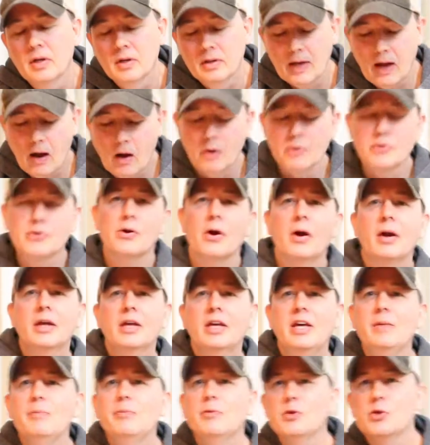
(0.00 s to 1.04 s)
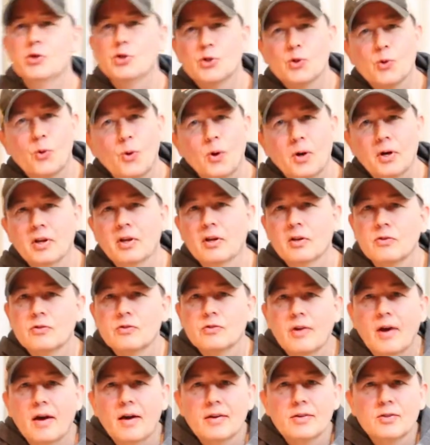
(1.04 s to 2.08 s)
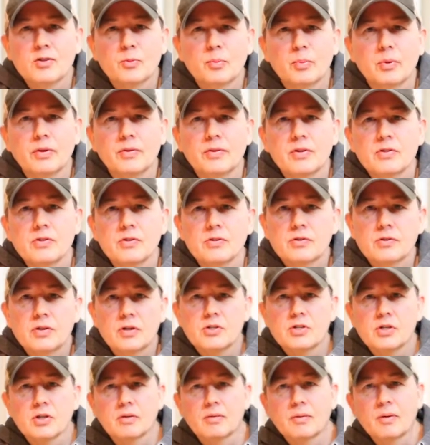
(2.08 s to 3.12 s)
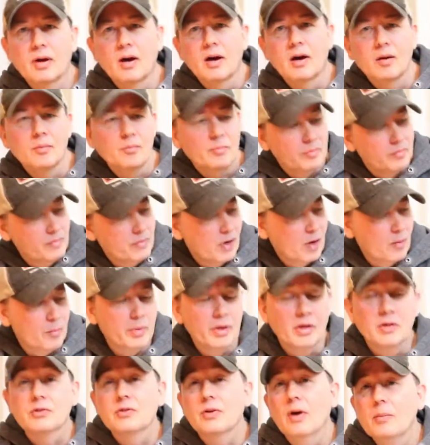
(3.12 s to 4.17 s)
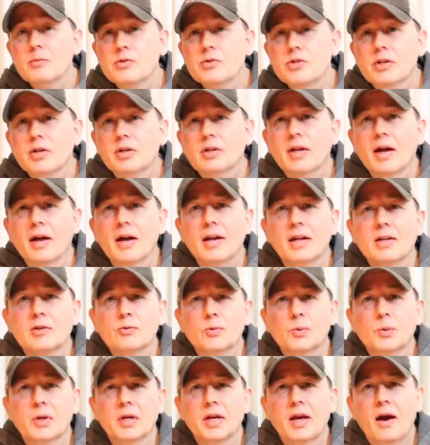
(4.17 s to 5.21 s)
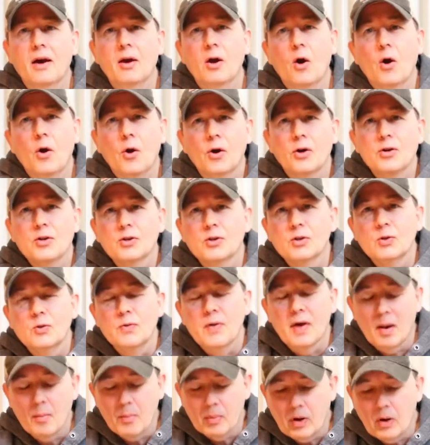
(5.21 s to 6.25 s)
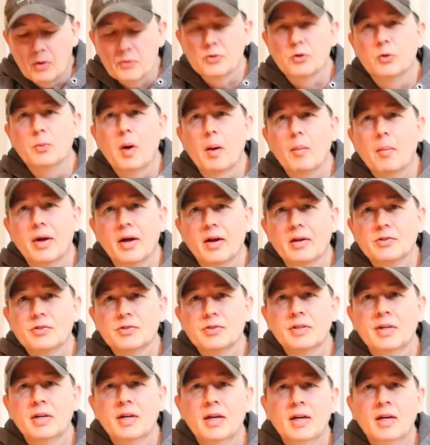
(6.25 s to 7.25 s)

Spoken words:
Now, I'll try to keep this short and concise, but this is such a big subject that it's really kind of hard to do that, but I'll do my best